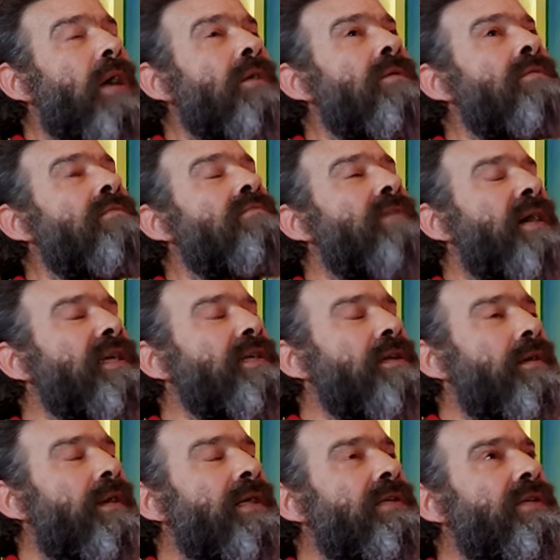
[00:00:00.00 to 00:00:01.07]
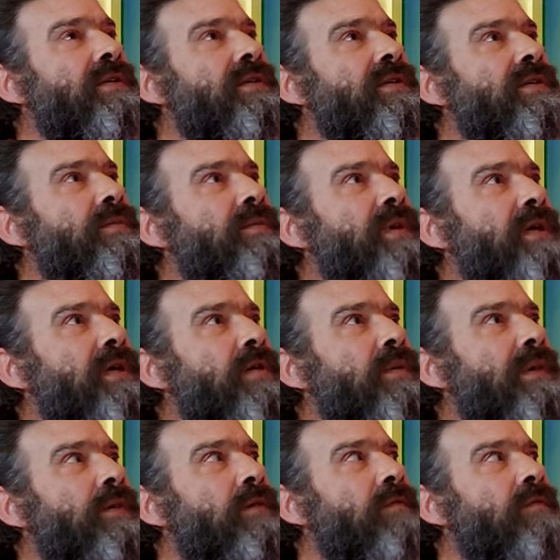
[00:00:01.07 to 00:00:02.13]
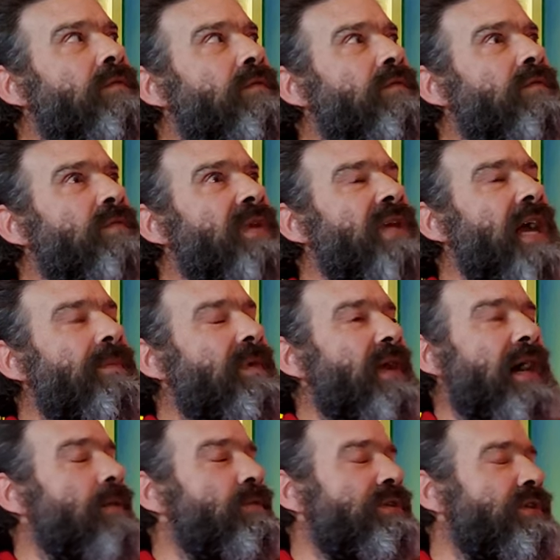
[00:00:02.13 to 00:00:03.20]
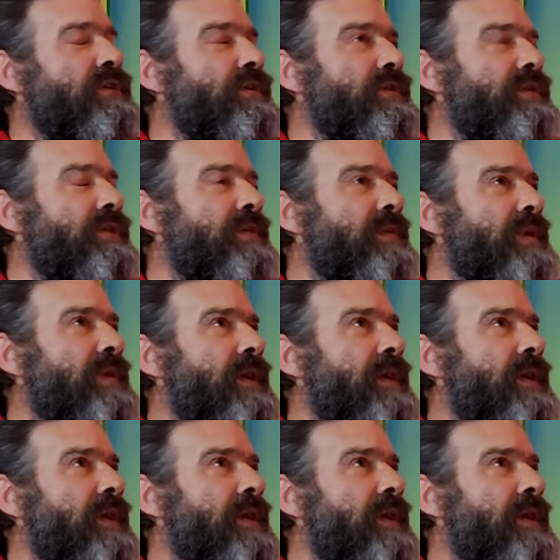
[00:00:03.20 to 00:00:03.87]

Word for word: Oh, right. You know, I just assumed that he went on foot from the cabin. I was just assuming,